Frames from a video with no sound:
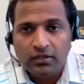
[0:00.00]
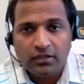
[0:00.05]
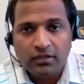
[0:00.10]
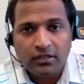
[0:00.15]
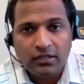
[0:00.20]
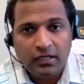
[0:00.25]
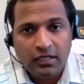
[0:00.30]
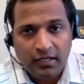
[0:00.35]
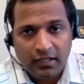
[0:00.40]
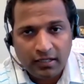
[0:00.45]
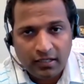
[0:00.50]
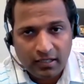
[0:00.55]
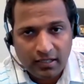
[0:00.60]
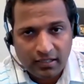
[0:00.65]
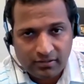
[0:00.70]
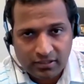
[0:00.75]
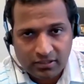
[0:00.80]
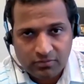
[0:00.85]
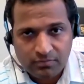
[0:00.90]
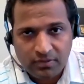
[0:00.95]
clinical
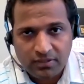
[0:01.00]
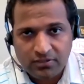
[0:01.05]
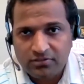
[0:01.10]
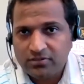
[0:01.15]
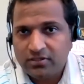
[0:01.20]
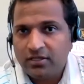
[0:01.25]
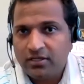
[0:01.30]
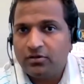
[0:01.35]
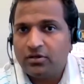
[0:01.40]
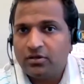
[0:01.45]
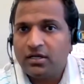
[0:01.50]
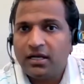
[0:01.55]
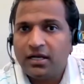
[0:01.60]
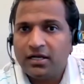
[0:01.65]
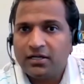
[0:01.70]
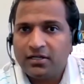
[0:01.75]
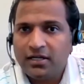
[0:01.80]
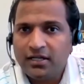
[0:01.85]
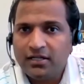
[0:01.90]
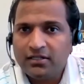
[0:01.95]
assessments,
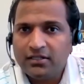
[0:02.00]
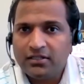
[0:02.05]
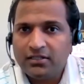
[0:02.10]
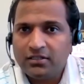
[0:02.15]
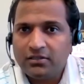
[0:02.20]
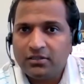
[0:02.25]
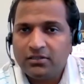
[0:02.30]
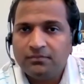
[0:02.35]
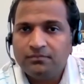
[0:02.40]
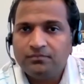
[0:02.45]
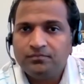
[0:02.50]
collecting the